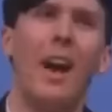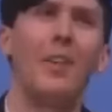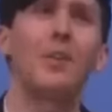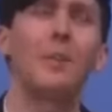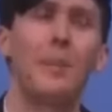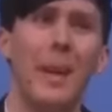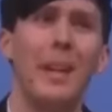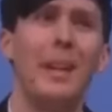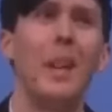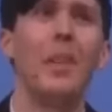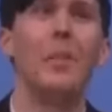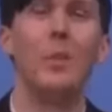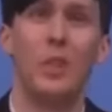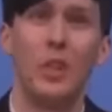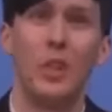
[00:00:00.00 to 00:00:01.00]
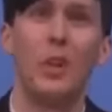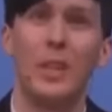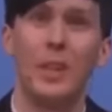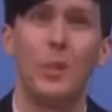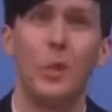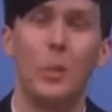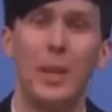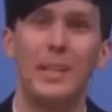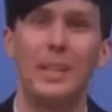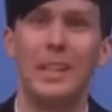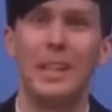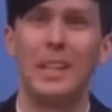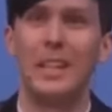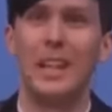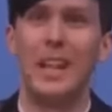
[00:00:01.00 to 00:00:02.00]
I've spent the majority of
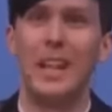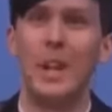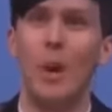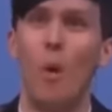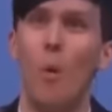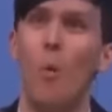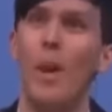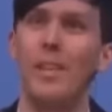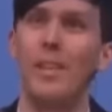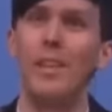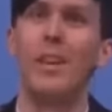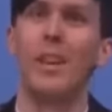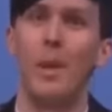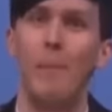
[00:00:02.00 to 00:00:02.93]
2016 with another